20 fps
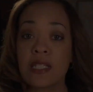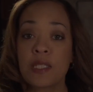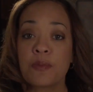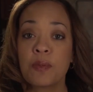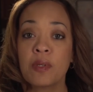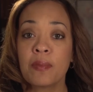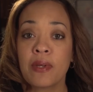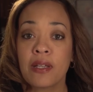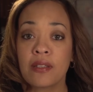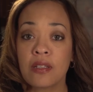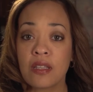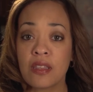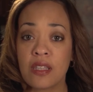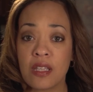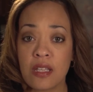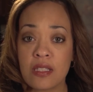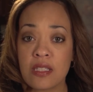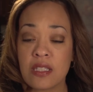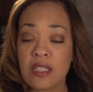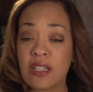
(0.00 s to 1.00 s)
Ask me about the
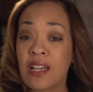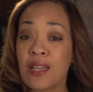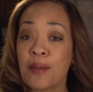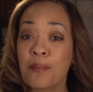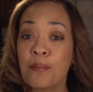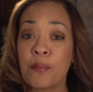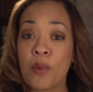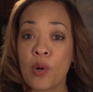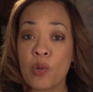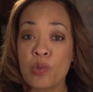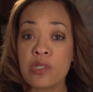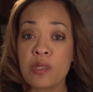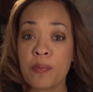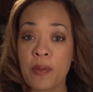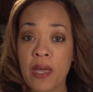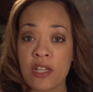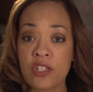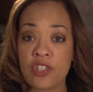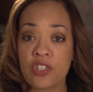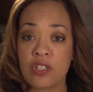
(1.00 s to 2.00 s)
things that I am most
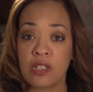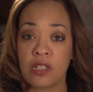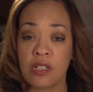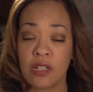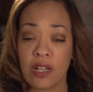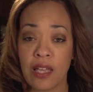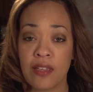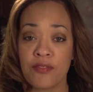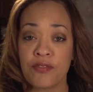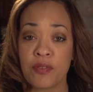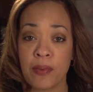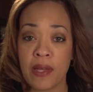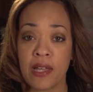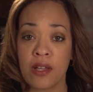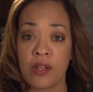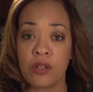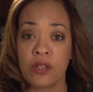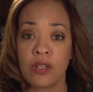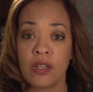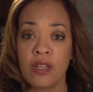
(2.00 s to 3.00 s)
passionate in life
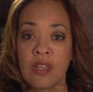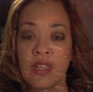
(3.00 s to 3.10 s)
about,